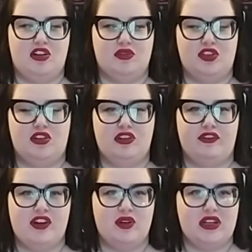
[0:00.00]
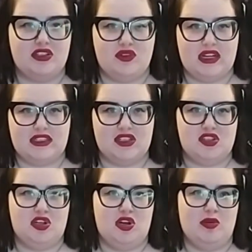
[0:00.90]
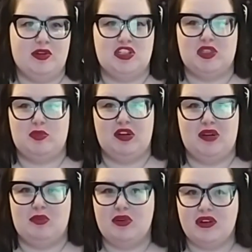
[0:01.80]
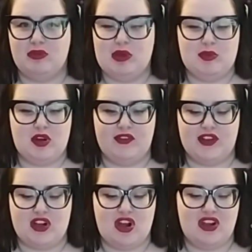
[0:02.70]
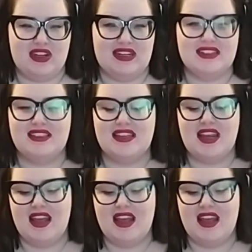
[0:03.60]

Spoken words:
turn your phone on do not disturb and just put important people on the call list.